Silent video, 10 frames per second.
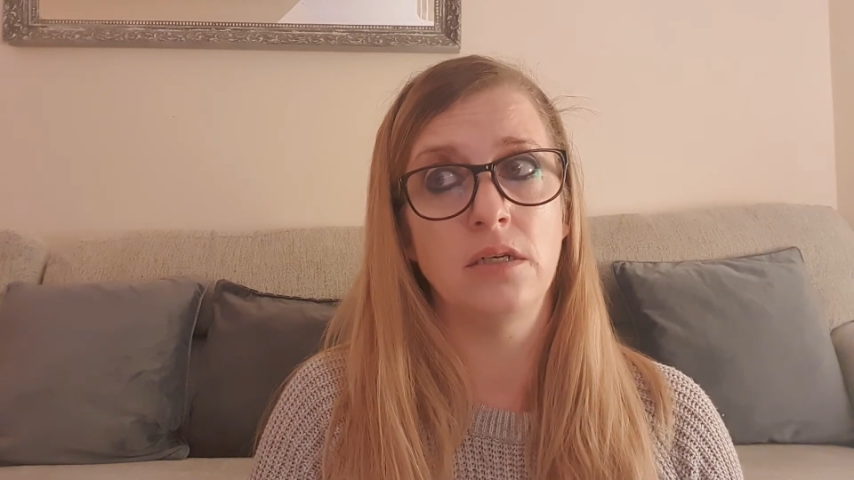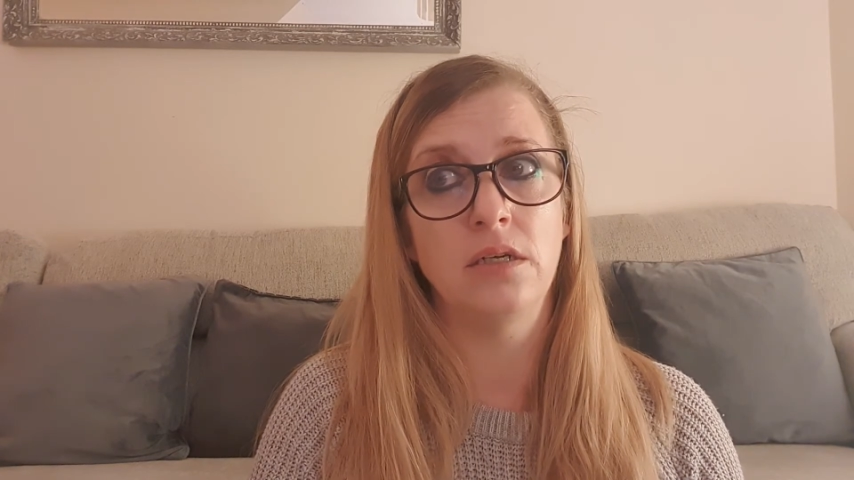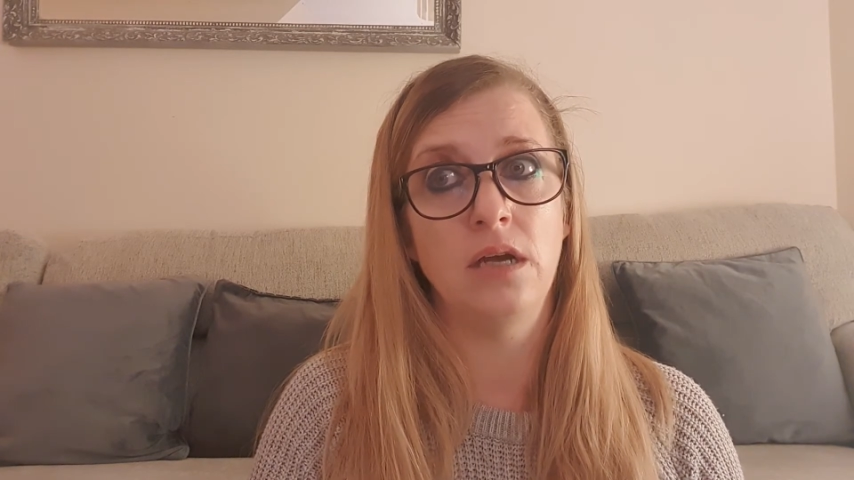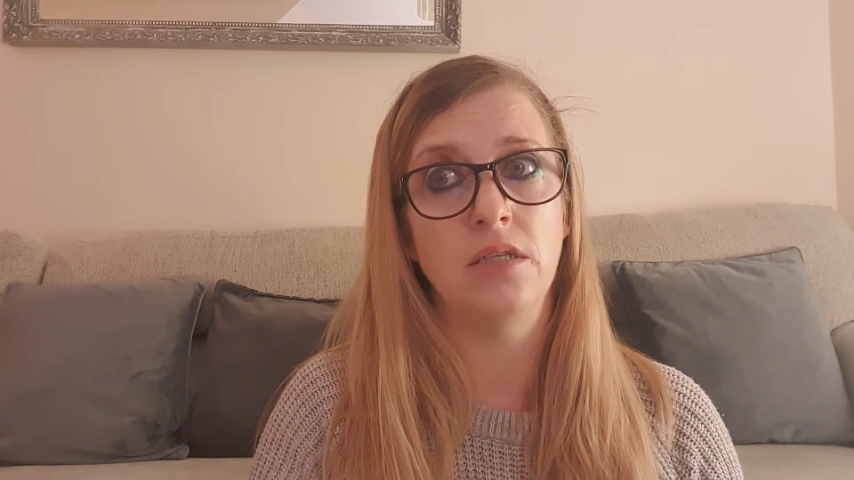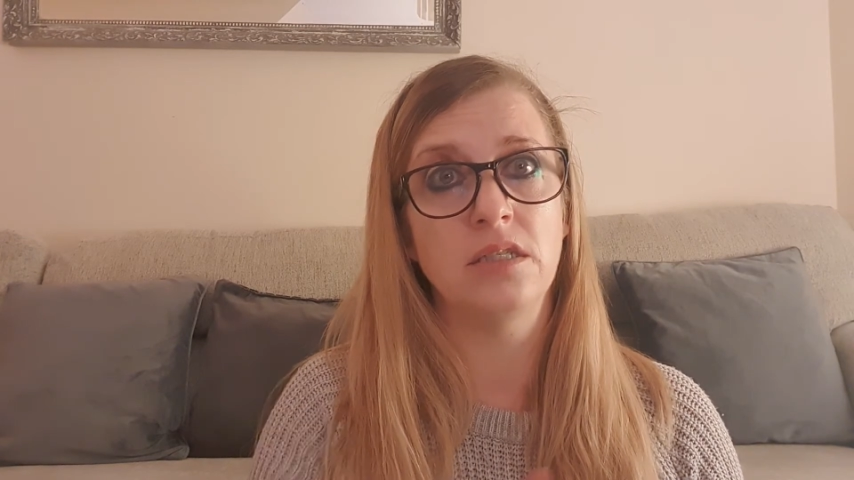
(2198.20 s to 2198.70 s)

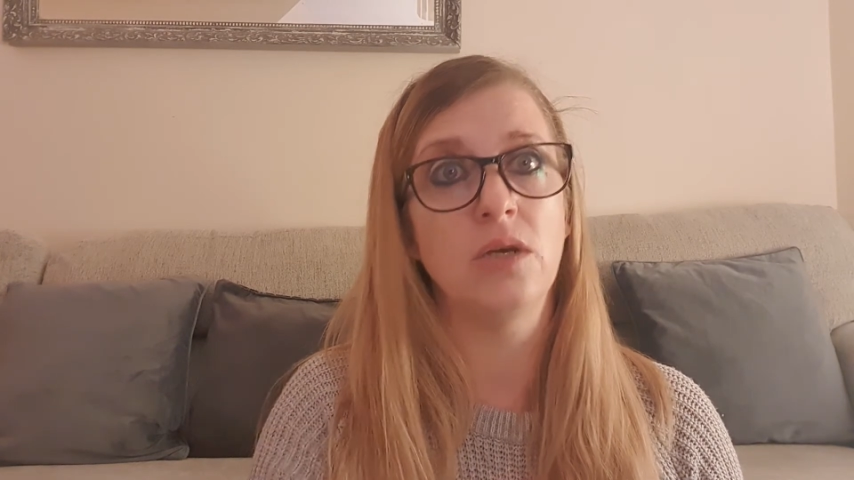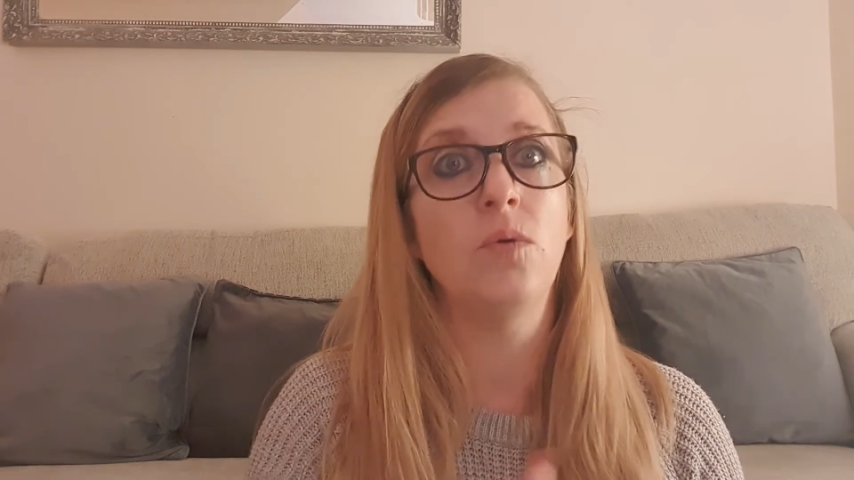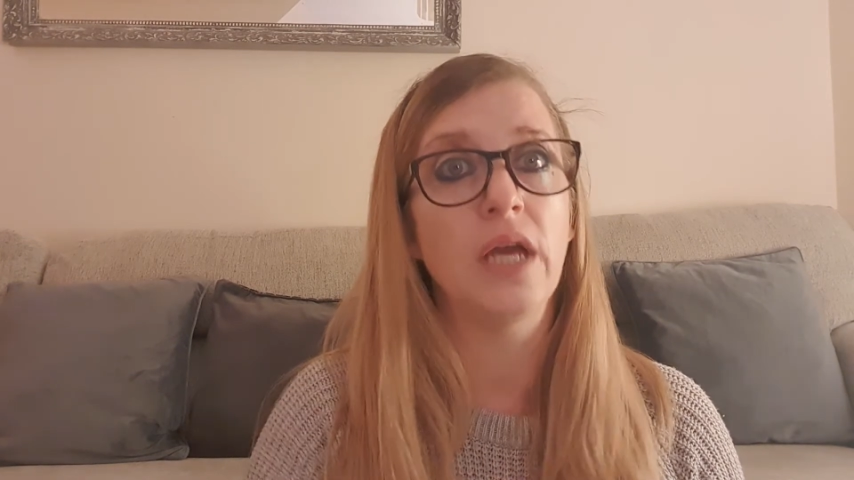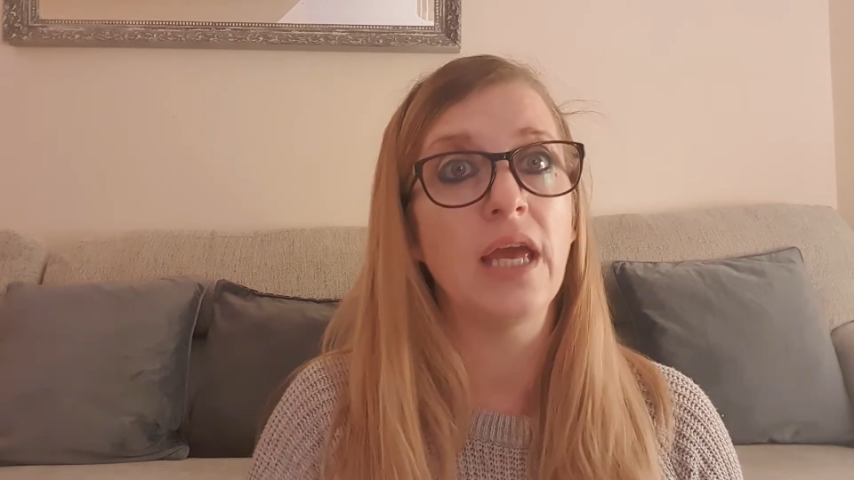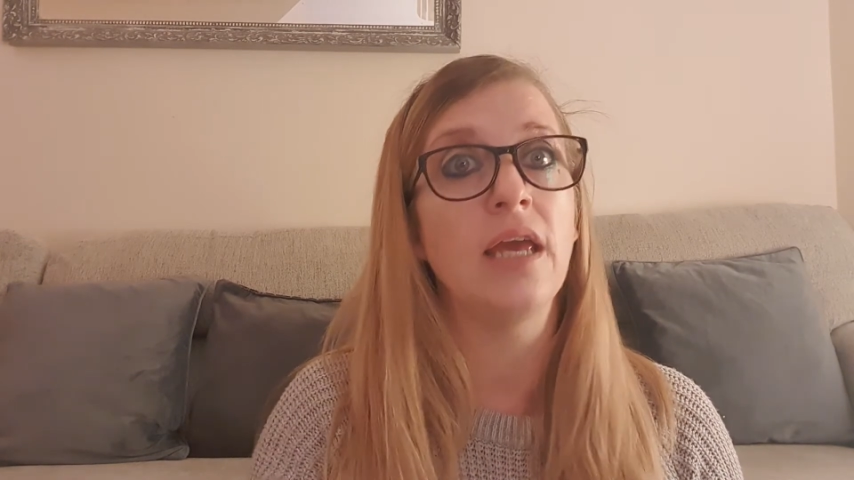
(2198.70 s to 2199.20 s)
until
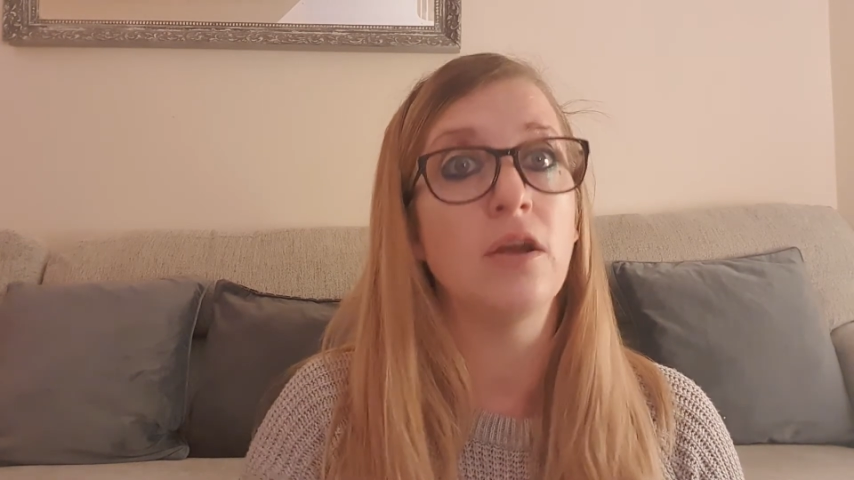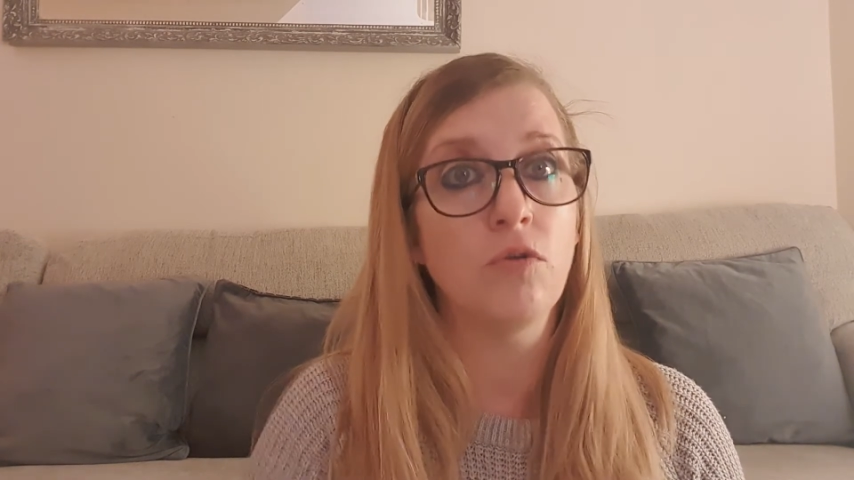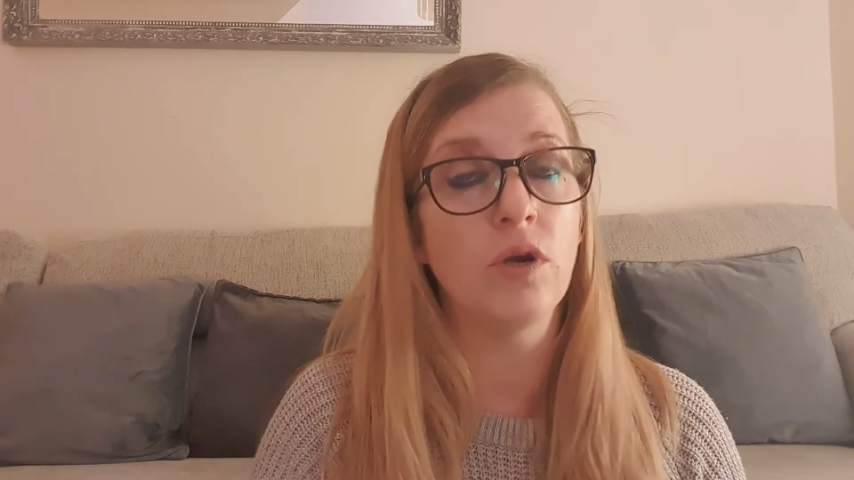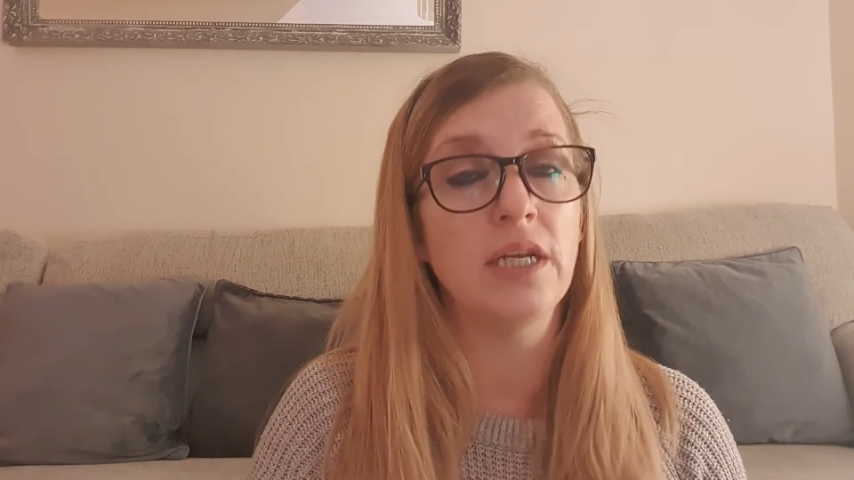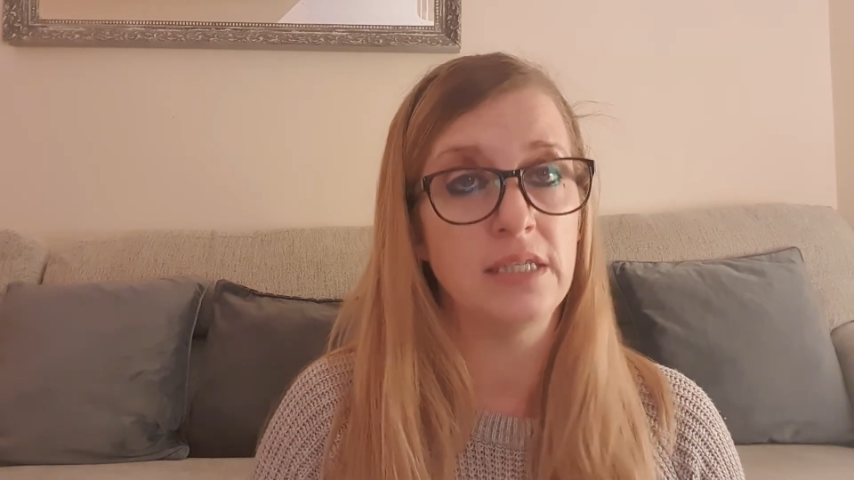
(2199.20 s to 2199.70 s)
he
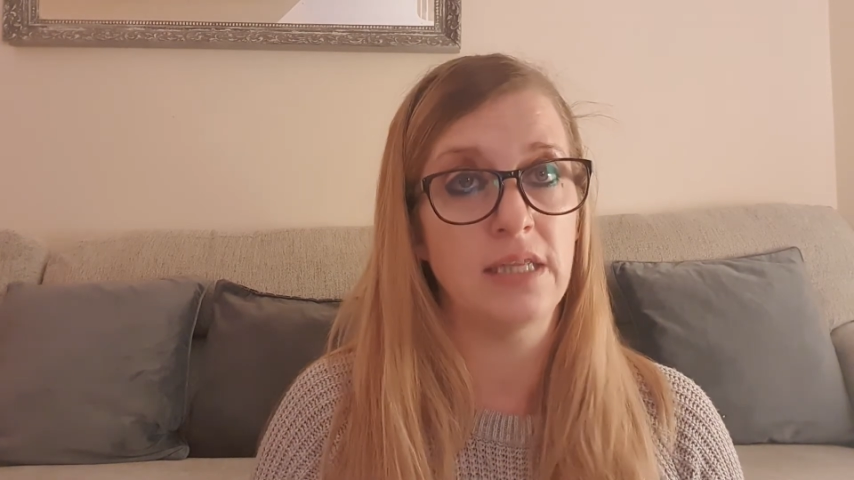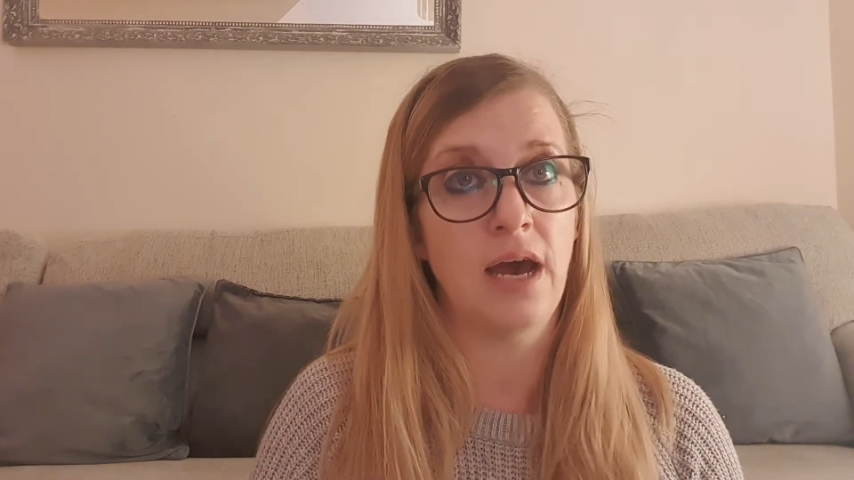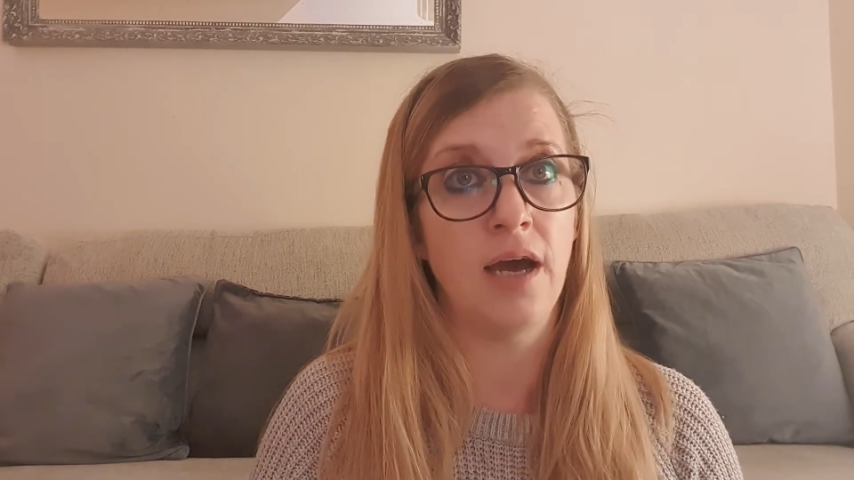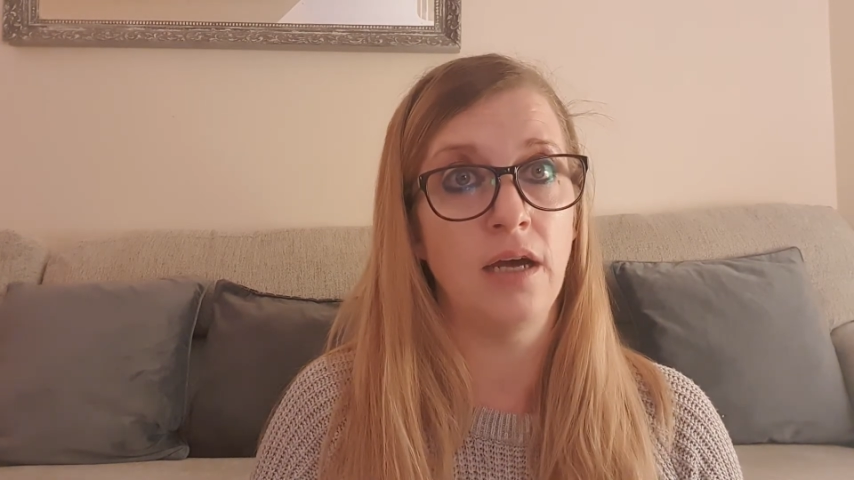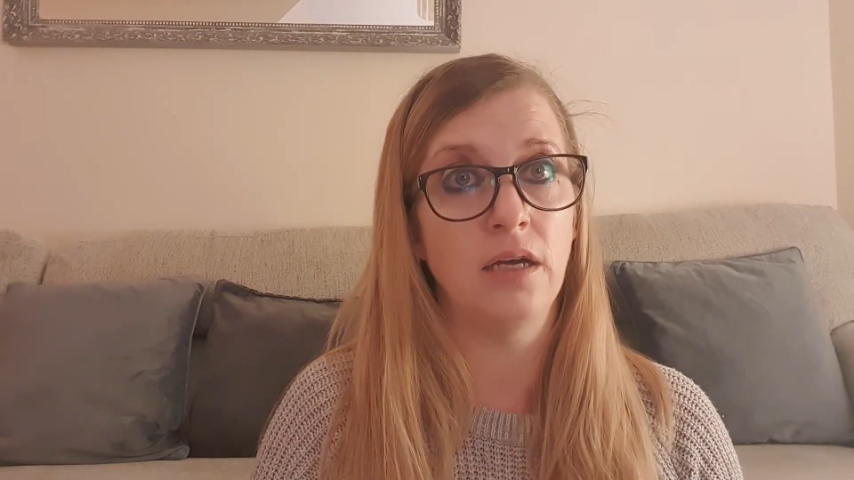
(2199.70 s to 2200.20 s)
agrees
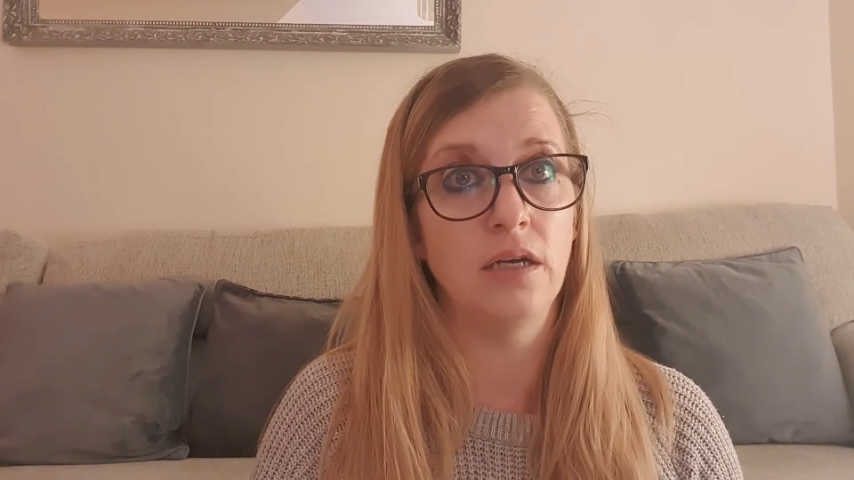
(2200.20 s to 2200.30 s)
that,